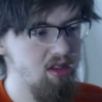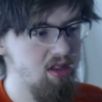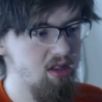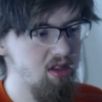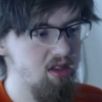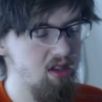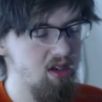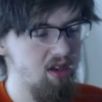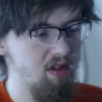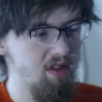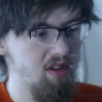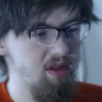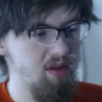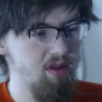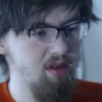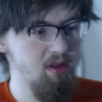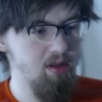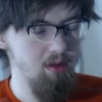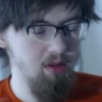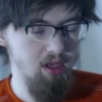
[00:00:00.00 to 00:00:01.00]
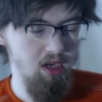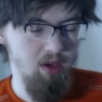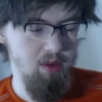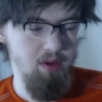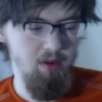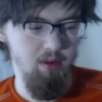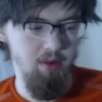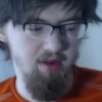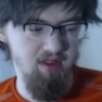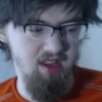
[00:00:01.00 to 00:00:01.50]
you know,
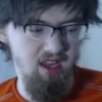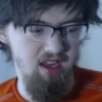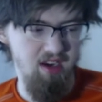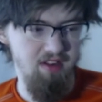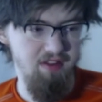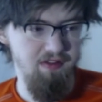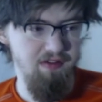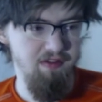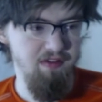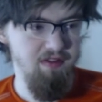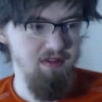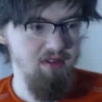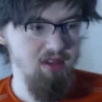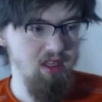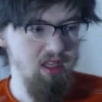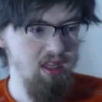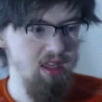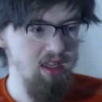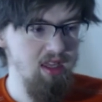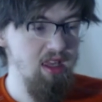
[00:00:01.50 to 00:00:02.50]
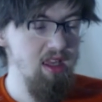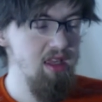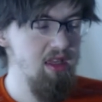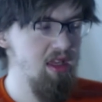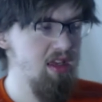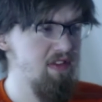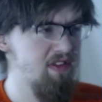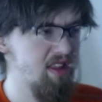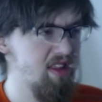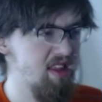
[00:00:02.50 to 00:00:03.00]
it was kind of, he
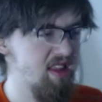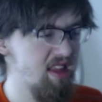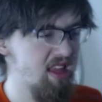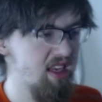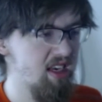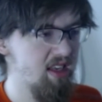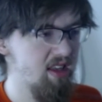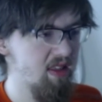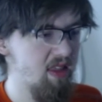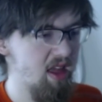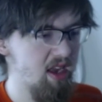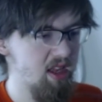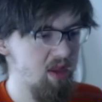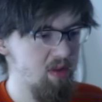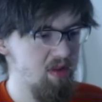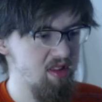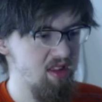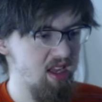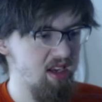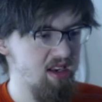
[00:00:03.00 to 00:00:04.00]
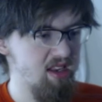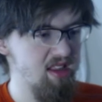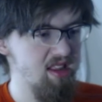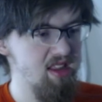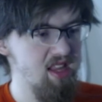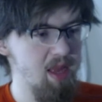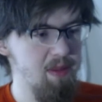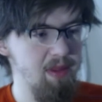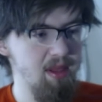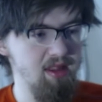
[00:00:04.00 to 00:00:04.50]
even stated that he was kind of
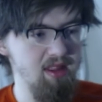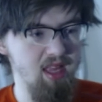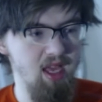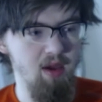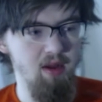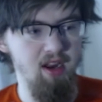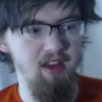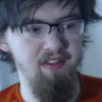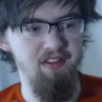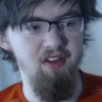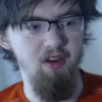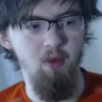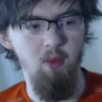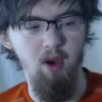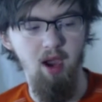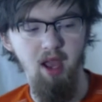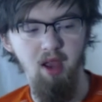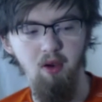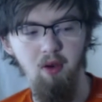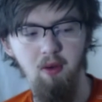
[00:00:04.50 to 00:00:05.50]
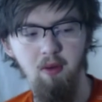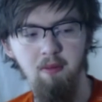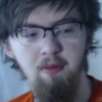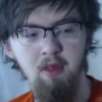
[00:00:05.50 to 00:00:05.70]
stepping down after a while.